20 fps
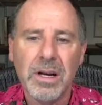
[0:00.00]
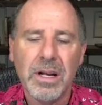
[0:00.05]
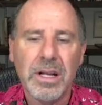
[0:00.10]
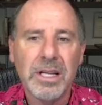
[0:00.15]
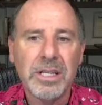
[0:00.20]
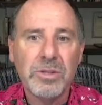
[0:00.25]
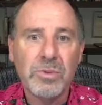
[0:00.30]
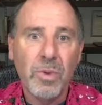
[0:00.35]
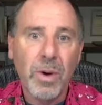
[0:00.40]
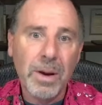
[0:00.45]

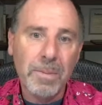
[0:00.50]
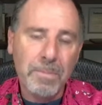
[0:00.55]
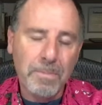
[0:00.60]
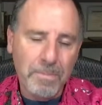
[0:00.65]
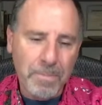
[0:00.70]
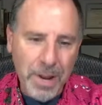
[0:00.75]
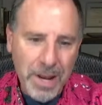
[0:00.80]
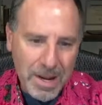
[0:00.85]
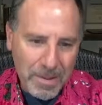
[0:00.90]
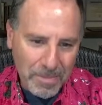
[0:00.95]
That's why
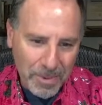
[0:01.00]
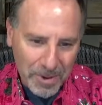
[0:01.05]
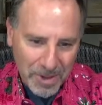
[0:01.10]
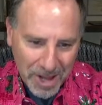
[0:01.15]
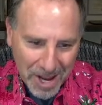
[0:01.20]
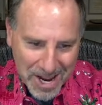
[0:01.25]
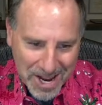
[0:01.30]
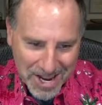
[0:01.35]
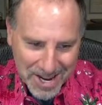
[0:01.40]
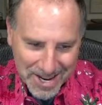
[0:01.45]
people
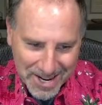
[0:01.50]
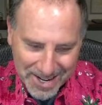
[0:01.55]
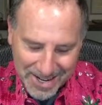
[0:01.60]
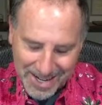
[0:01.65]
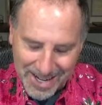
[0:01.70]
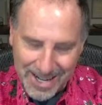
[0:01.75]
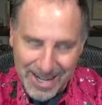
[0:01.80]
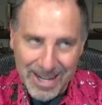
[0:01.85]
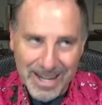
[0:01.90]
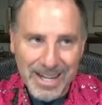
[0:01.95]
like it.
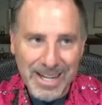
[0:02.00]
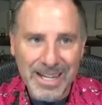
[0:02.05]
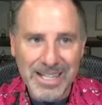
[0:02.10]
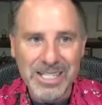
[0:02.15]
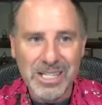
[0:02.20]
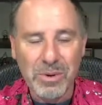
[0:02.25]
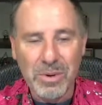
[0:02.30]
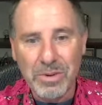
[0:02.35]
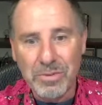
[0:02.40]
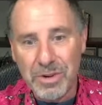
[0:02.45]

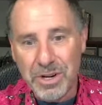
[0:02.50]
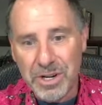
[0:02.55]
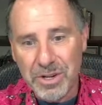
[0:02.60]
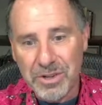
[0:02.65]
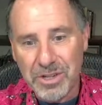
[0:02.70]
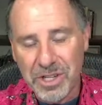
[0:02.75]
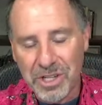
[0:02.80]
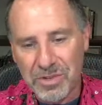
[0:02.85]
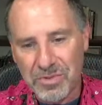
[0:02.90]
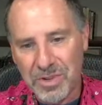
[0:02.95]
And so it
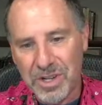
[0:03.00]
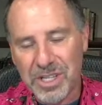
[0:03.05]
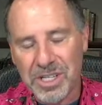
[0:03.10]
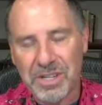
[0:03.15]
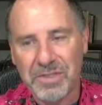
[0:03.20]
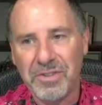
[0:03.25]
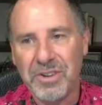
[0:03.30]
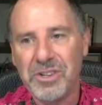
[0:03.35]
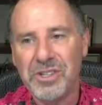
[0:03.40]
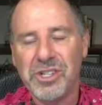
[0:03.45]
reduces
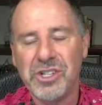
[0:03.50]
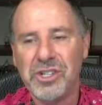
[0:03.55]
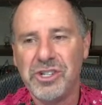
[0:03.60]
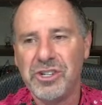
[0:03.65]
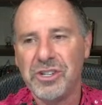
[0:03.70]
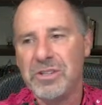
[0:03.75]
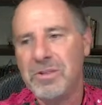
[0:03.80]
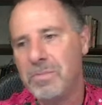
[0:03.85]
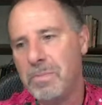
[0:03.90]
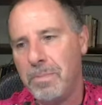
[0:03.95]
risk versus
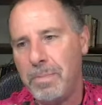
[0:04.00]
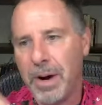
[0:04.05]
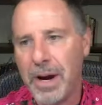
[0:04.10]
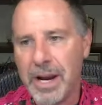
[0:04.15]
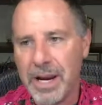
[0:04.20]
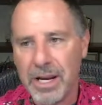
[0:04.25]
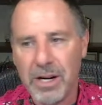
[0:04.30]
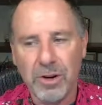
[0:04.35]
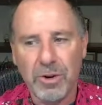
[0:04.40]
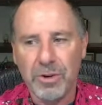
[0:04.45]
just
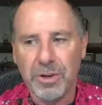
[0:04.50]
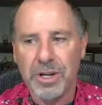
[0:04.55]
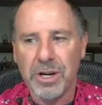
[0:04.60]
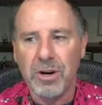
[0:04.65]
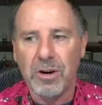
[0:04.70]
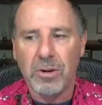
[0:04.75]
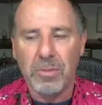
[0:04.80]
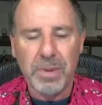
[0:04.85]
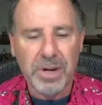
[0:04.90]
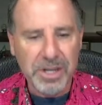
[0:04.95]
buying and holding a
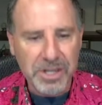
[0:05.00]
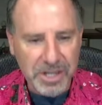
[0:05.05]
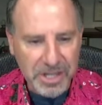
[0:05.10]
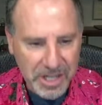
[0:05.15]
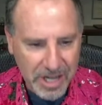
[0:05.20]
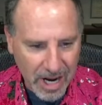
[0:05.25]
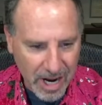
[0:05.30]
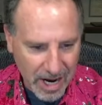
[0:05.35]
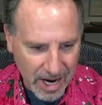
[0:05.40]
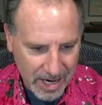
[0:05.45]
whole bunch of
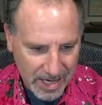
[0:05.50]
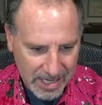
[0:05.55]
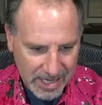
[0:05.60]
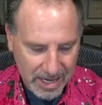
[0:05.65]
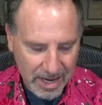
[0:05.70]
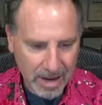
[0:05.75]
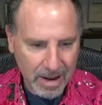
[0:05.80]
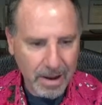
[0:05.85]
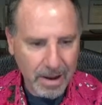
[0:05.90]
stocks.